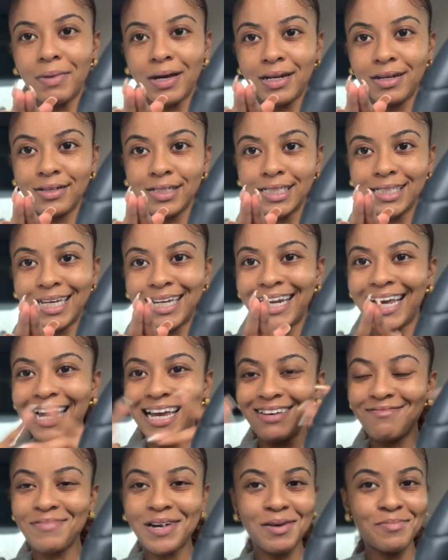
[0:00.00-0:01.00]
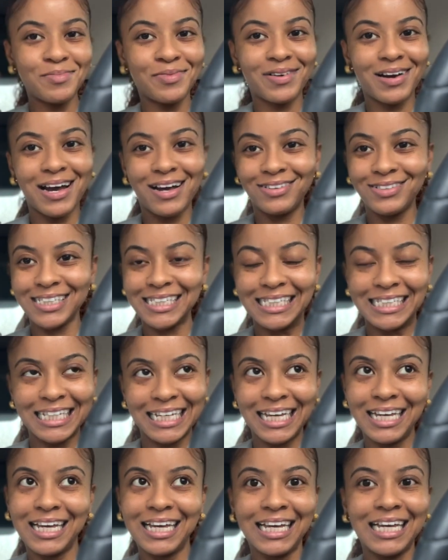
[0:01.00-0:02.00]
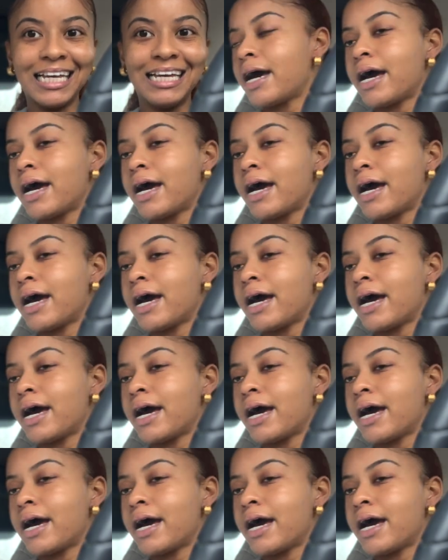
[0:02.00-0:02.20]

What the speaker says: nails done and my brows done.